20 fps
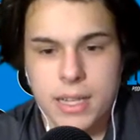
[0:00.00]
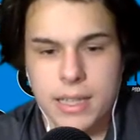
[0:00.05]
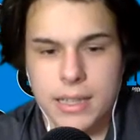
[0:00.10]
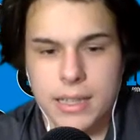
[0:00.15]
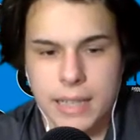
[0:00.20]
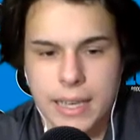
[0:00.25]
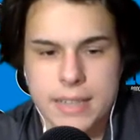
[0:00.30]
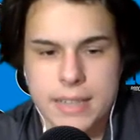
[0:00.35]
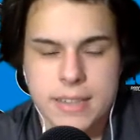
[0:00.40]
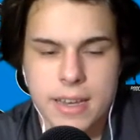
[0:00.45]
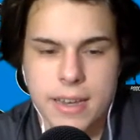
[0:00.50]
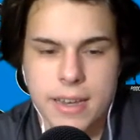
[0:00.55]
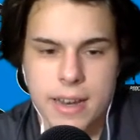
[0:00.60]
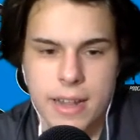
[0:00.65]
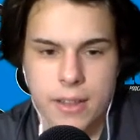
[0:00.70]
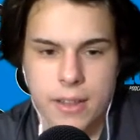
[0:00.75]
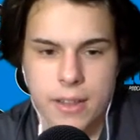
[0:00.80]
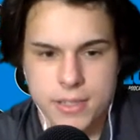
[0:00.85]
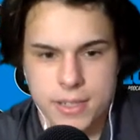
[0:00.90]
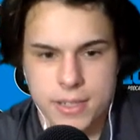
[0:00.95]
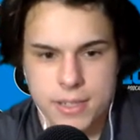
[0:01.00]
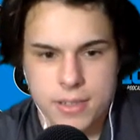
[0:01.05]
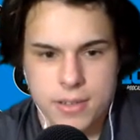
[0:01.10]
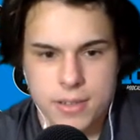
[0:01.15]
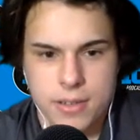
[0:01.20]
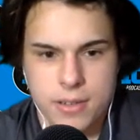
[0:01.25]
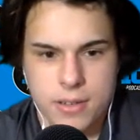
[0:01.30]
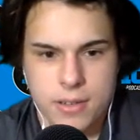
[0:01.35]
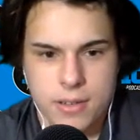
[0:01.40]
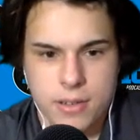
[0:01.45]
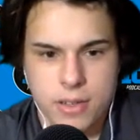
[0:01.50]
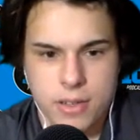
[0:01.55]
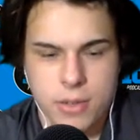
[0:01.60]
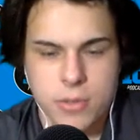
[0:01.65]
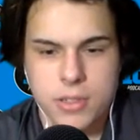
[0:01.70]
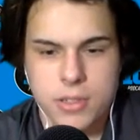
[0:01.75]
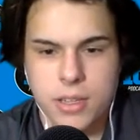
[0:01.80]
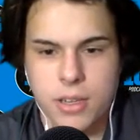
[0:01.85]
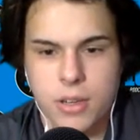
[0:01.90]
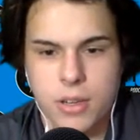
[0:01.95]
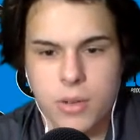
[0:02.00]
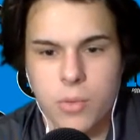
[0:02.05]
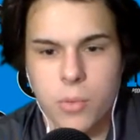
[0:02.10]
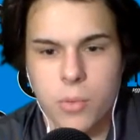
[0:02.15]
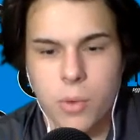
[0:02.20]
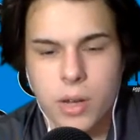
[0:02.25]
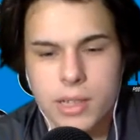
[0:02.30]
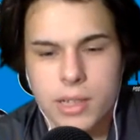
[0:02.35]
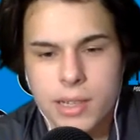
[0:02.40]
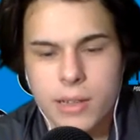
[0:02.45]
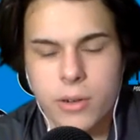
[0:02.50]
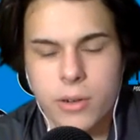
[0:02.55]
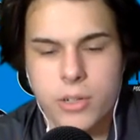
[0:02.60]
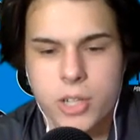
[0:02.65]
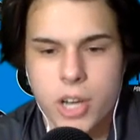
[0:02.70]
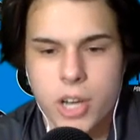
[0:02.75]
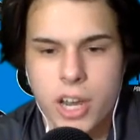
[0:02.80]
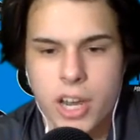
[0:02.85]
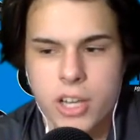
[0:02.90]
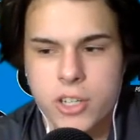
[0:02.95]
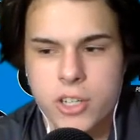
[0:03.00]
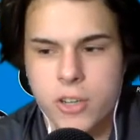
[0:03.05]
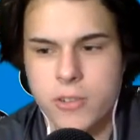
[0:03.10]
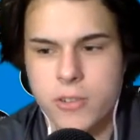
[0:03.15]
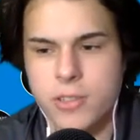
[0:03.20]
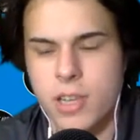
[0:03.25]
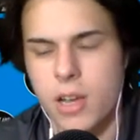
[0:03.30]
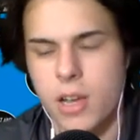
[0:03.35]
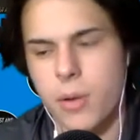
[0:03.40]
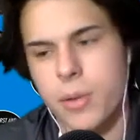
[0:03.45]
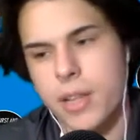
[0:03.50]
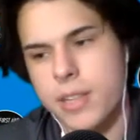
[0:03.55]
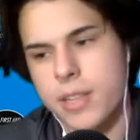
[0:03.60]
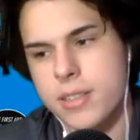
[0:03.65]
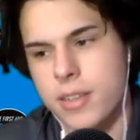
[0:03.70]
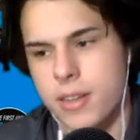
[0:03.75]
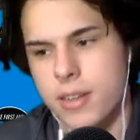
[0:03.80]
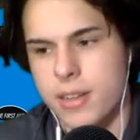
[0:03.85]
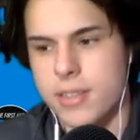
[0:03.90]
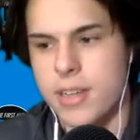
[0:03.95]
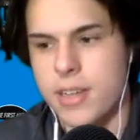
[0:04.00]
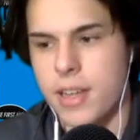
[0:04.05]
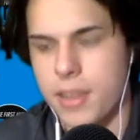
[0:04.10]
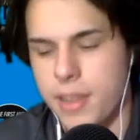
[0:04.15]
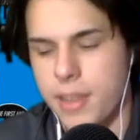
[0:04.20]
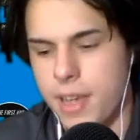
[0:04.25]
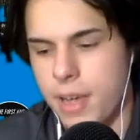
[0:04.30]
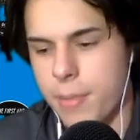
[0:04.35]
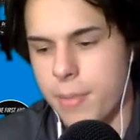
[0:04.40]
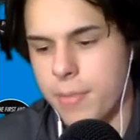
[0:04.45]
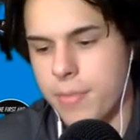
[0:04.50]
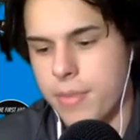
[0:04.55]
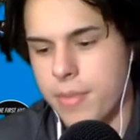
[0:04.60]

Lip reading: Lazy analysis. You see one little change and you say, oh, well, that's going to decide the game.